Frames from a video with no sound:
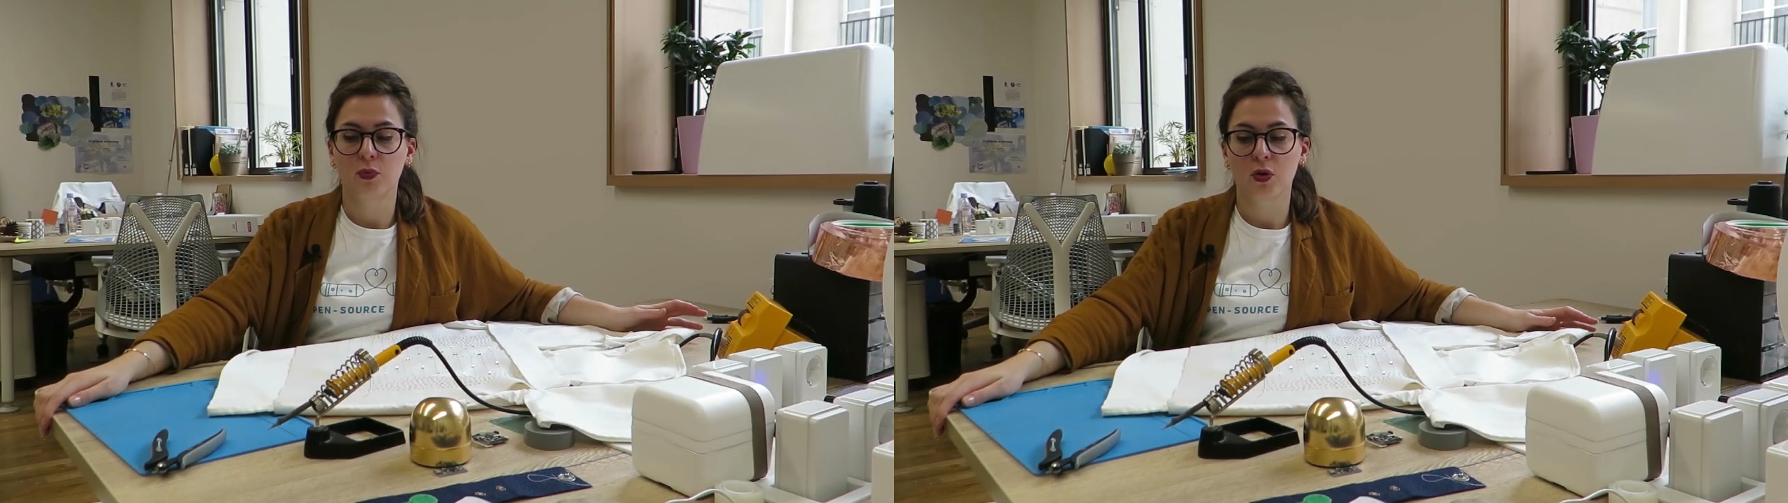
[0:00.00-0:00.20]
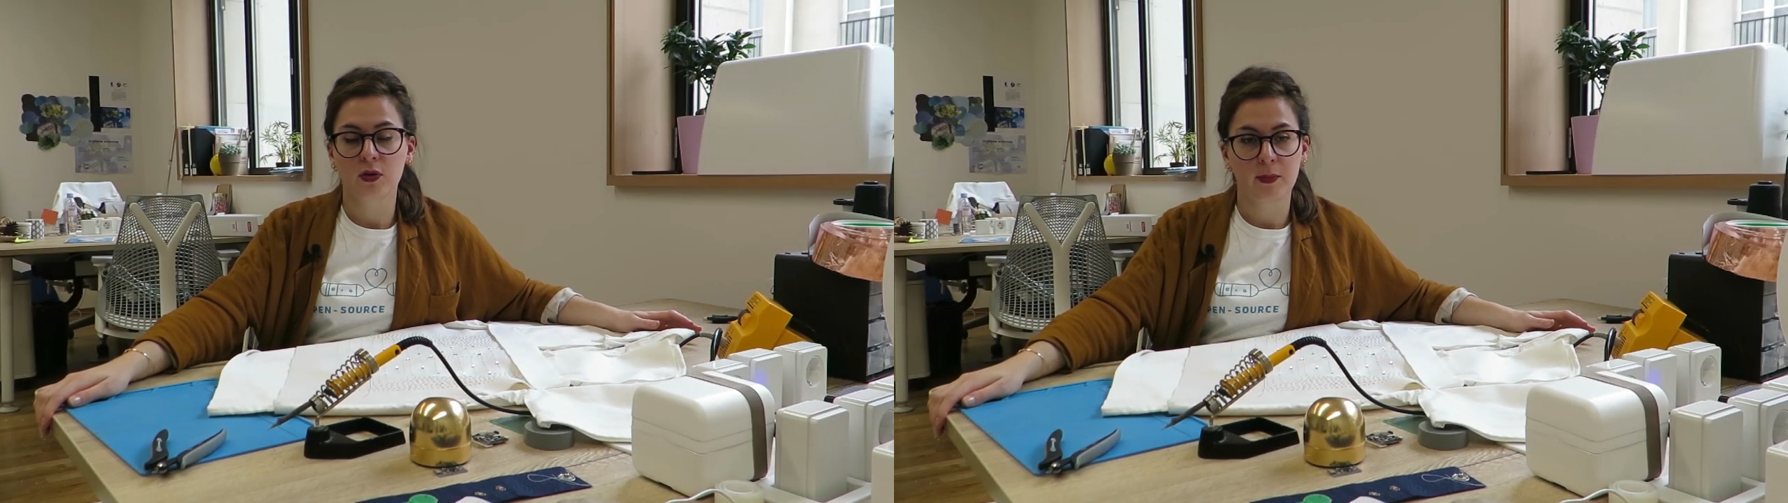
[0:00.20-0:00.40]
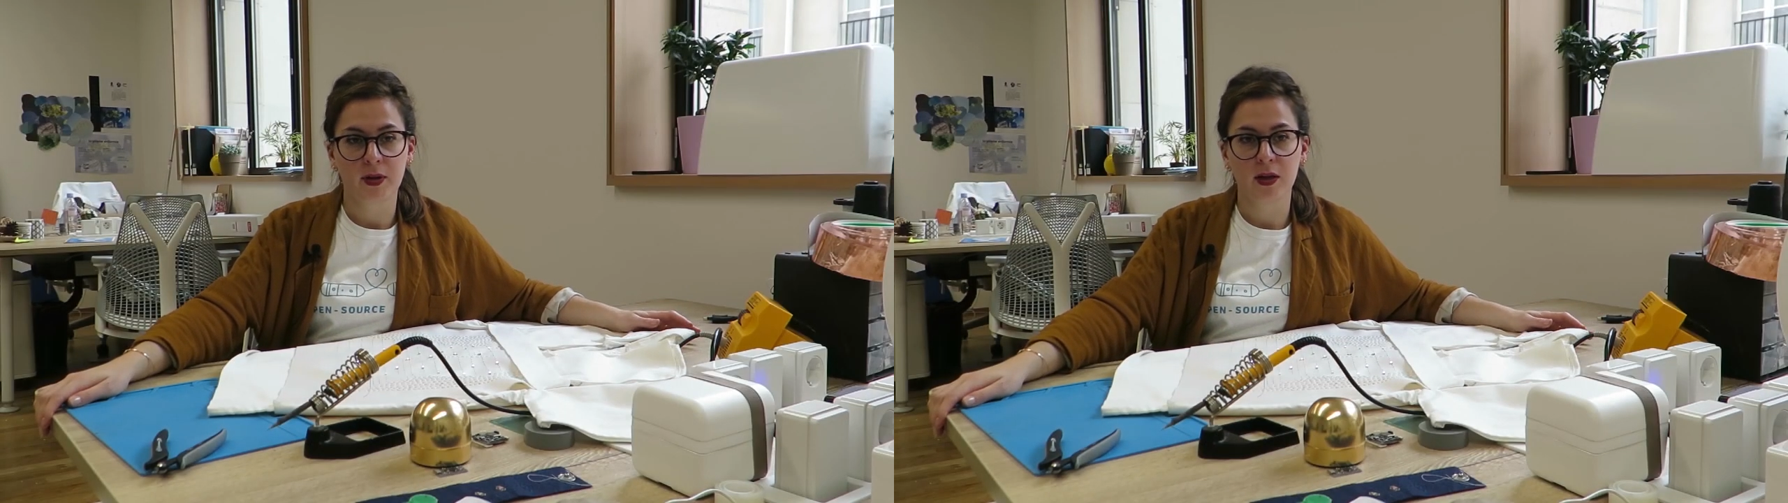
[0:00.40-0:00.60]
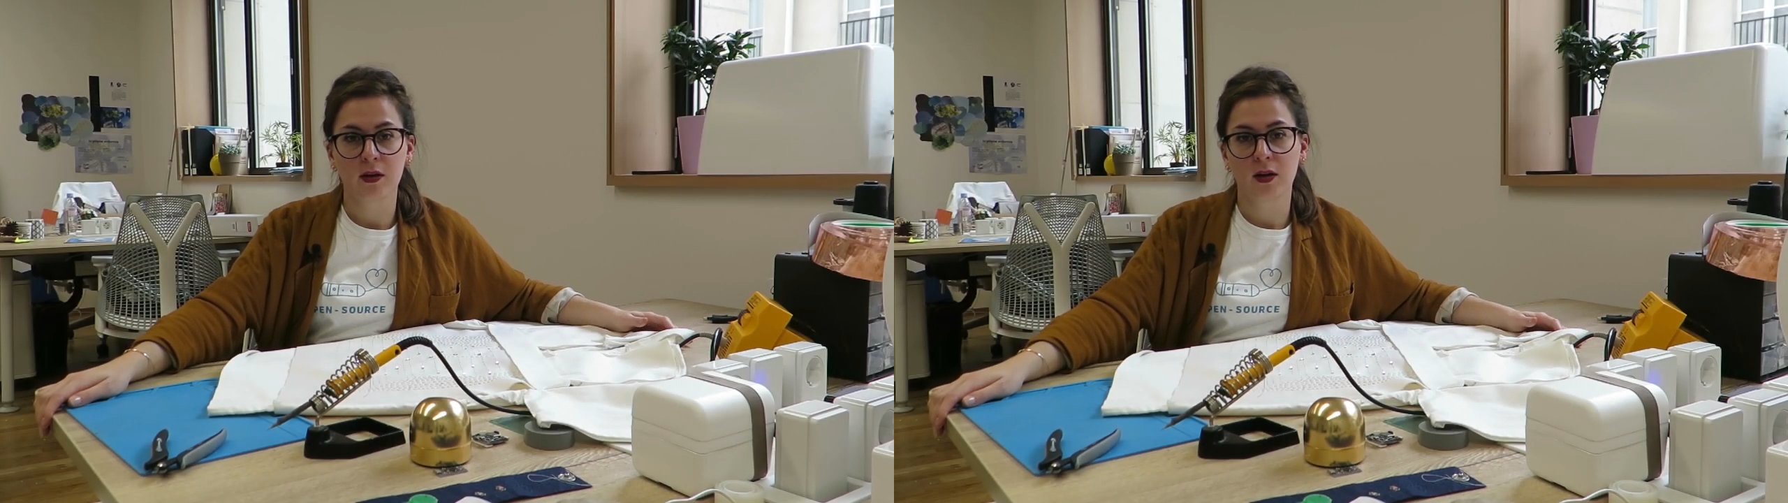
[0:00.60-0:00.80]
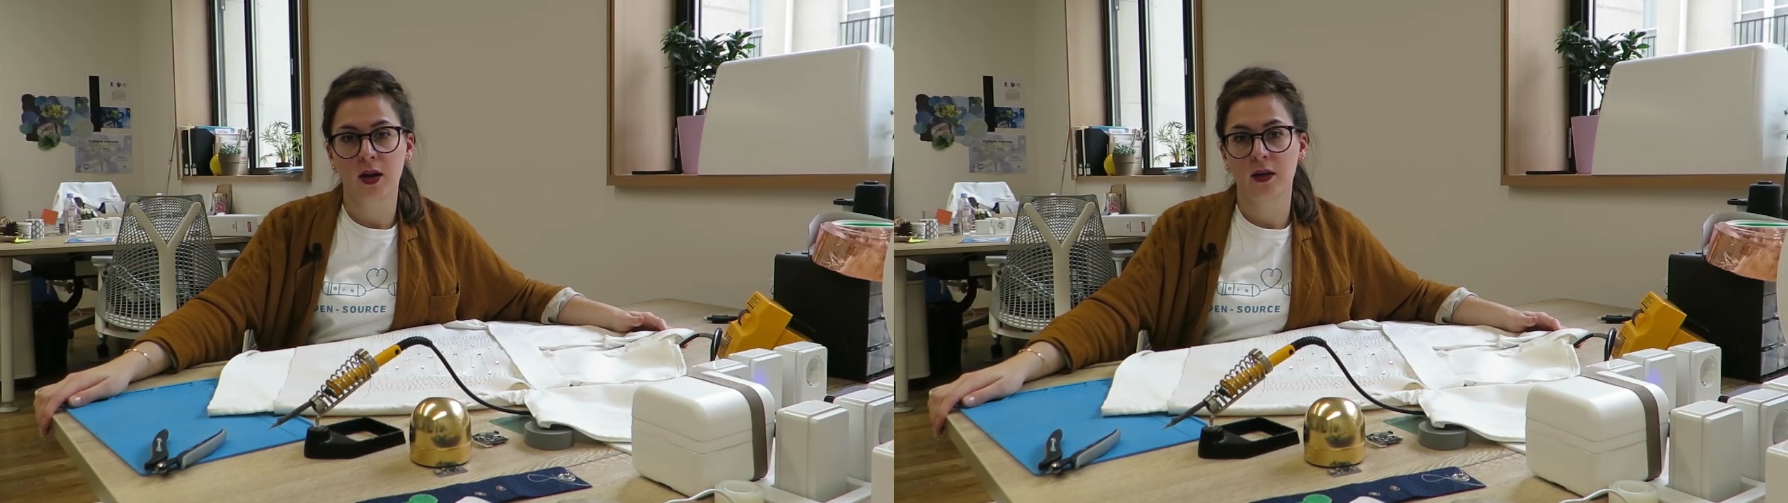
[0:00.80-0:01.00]

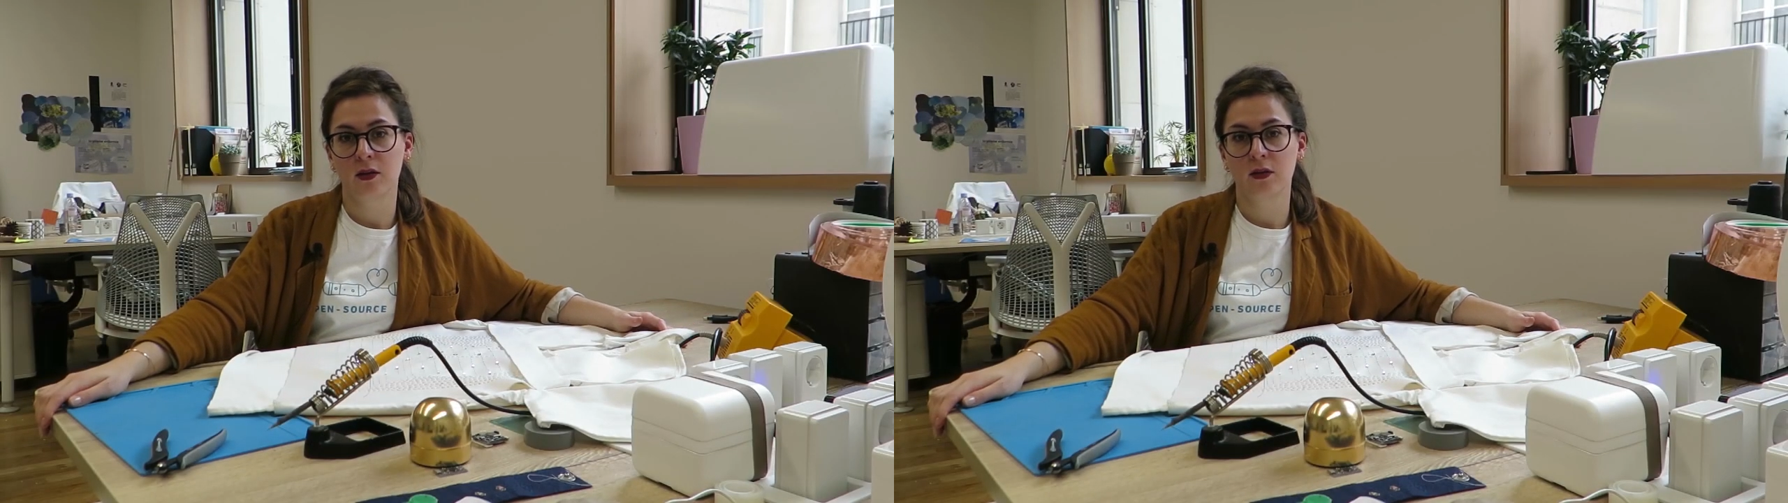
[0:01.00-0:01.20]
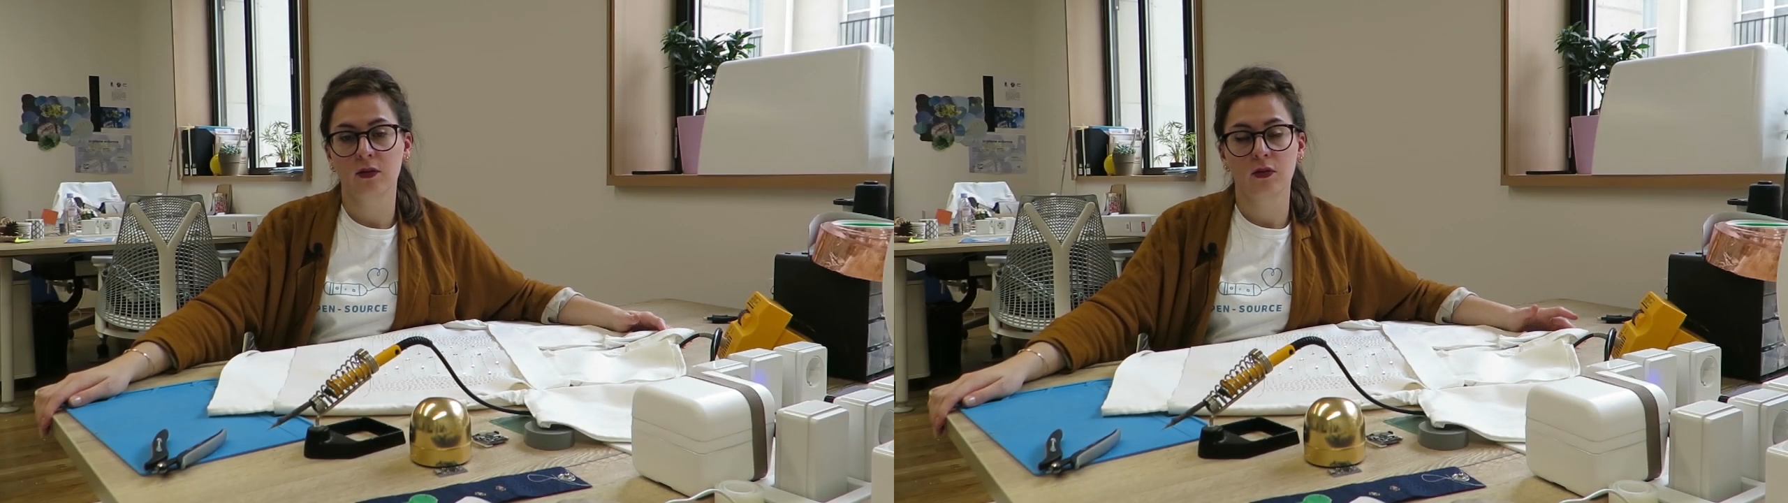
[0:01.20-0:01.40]
programming like